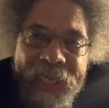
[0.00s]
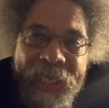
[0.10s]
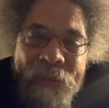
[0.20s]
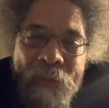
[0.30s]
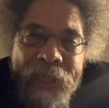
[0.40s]

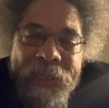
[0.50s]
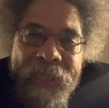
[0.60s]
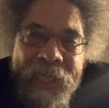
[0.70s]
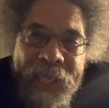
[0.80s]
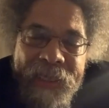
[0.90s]
that brings
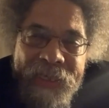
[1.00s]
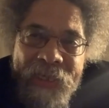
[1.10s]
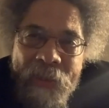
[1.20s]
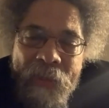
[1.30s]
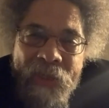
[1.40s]
together
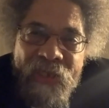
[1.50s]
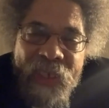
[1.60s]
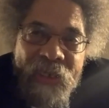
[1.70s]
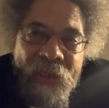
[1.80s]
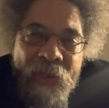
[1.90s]
so much
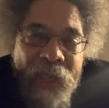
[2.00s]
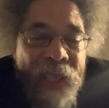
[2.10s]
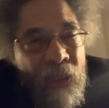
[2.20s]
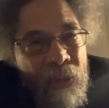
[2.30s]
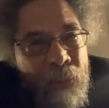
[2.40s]

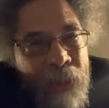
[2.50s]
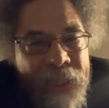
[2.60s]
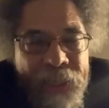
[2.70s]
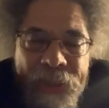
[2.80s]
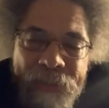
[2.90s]
genuine
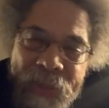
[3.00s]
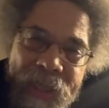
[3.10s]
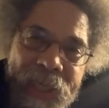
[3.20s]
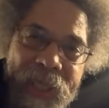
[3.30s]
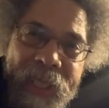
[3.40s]
humility
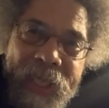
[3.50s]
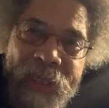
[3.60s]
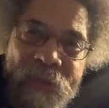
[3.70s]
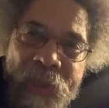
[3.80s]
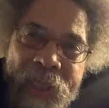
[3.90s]

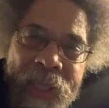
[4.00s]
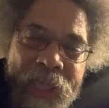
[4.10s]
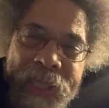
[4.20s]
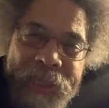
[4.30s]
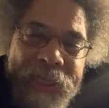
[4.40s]
as well
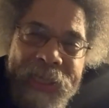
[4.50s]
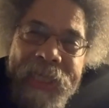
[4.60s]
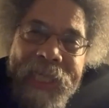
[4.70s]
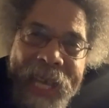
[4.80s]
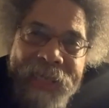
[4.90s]
as a
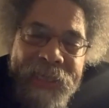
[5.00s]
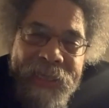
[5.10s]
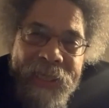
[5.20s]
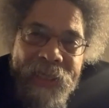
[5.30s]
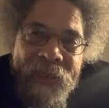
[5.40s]

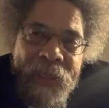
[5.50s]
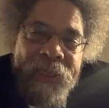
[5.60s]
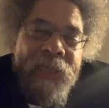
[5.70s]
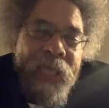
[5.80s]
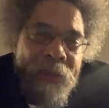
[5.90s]
tenacity. You
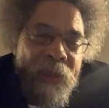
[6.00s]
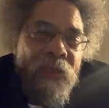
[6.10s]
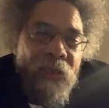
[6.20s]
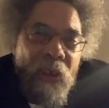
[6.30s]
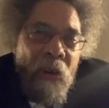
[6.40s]
understand
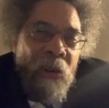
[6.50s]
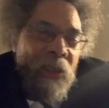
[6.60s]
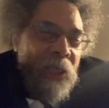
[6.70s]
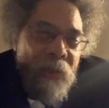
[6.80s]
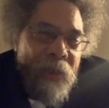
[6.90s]
what your
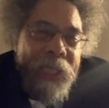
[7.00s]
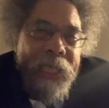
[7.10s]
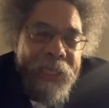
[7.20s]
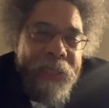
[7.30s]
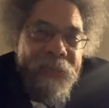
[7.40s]
calling really
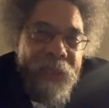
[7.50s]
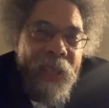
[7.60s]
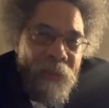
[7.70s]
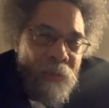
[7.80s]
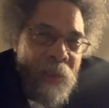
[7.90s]
is.
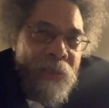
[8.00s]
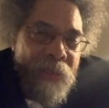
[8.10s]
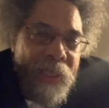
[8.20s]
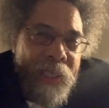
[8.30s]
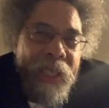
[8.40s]
That was one
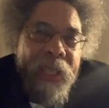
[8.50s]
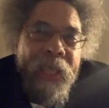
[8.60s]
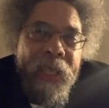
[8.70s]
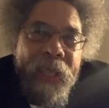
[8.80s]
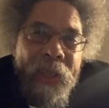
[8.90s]
thing that
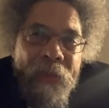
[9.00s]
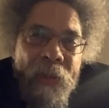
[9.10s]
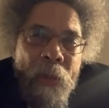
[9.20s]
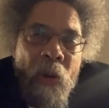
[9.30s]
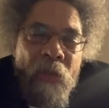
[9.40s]
we
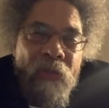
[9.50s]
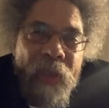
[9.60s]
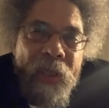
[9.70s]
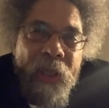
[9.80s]
both